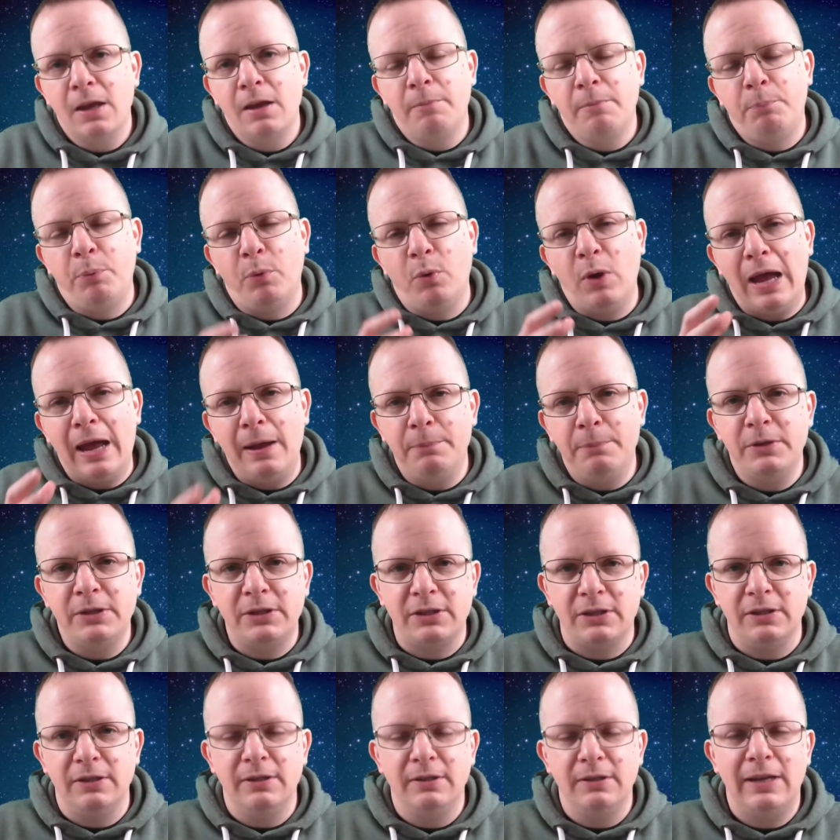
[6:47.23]
But
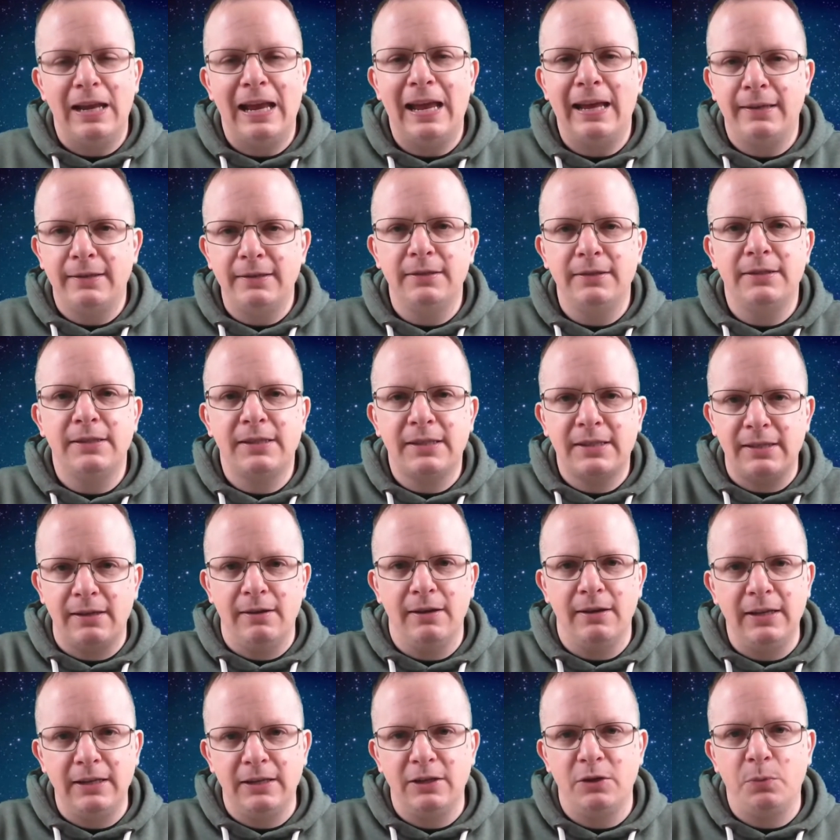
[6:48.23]
Amazon hadn't
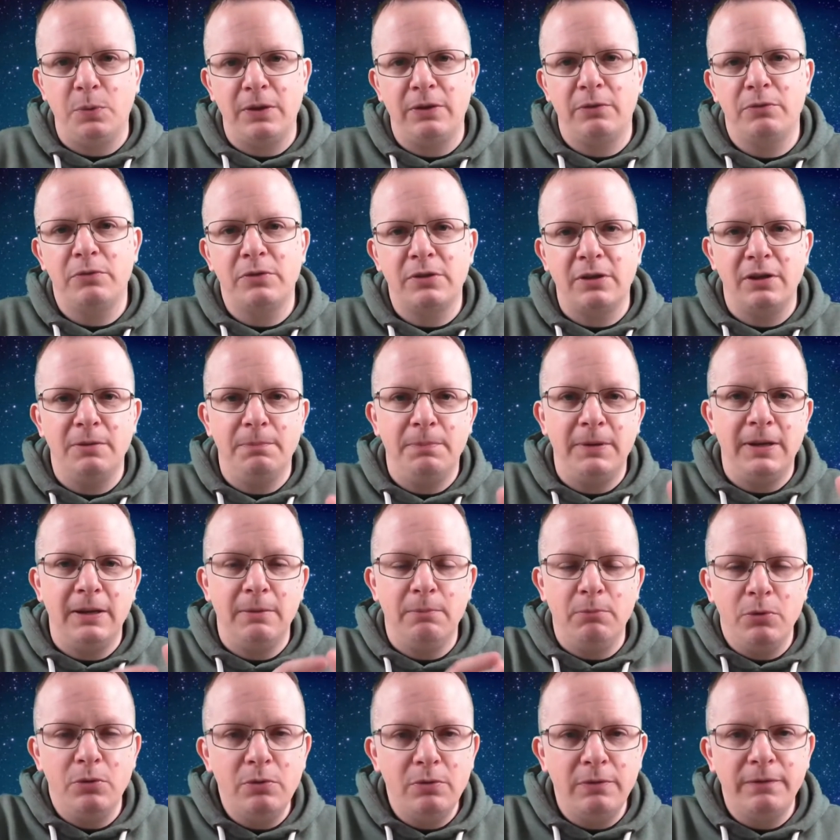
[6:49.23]
decided whether it was going to be a
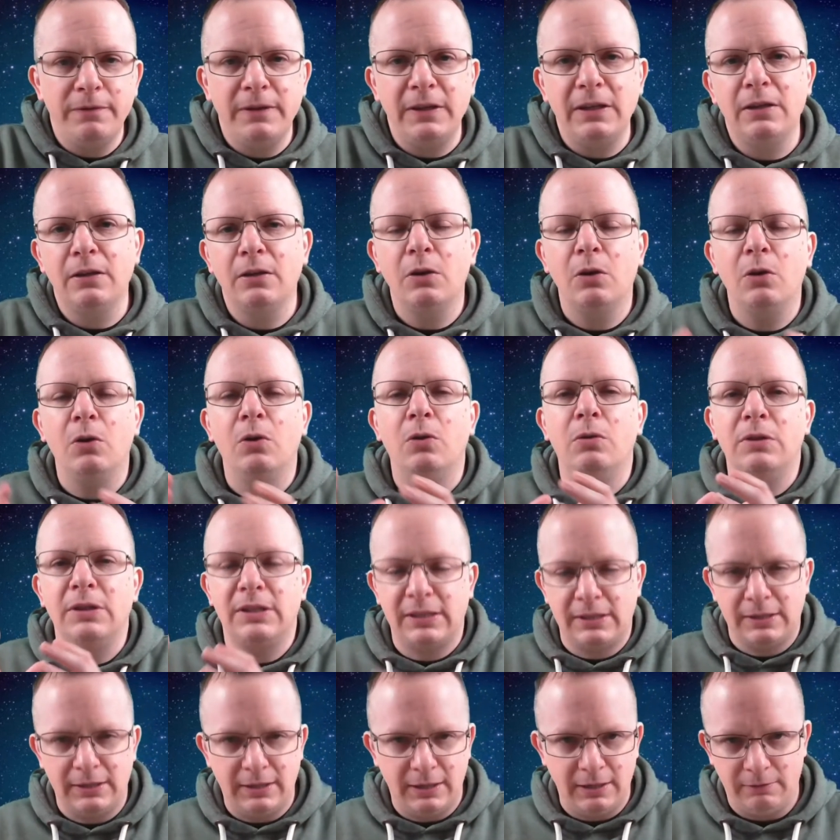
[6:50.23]
movie or a
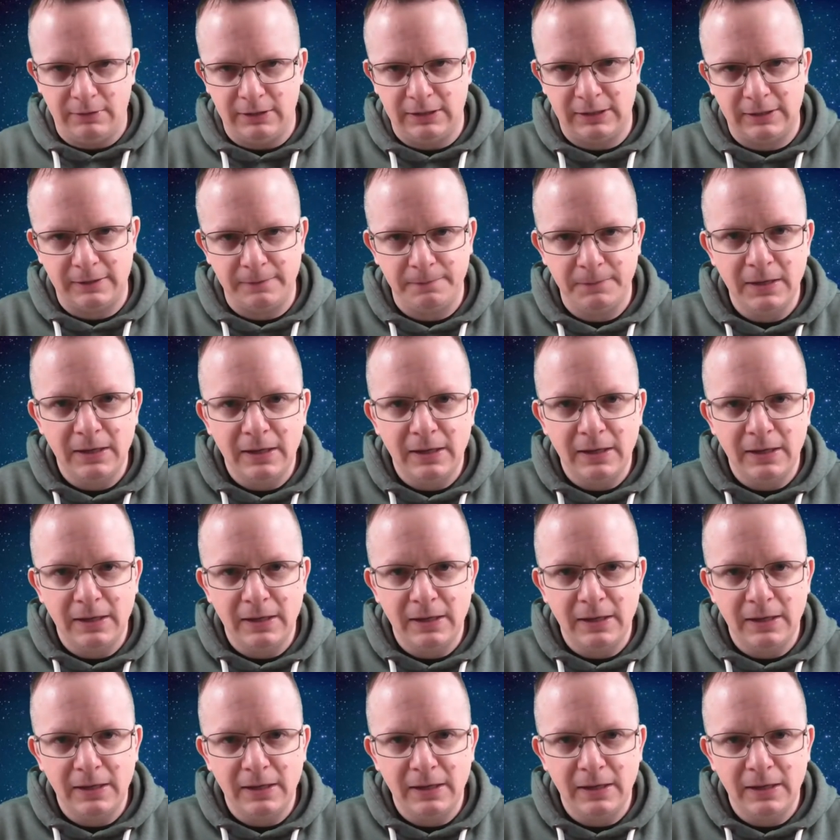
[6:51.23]
series.